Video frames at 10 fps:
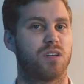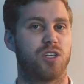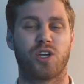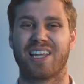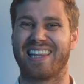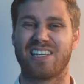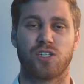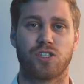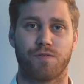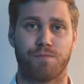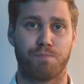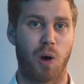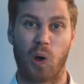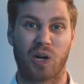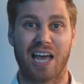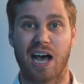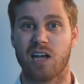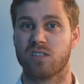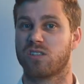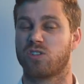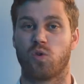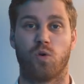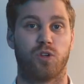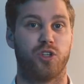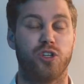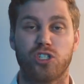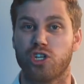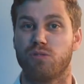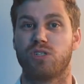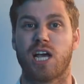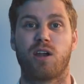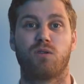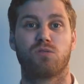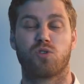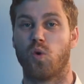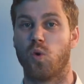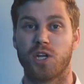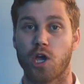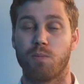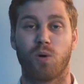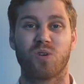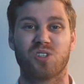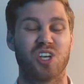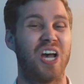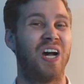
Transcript: you can listen to podcasts or YouTube channels or audiobooks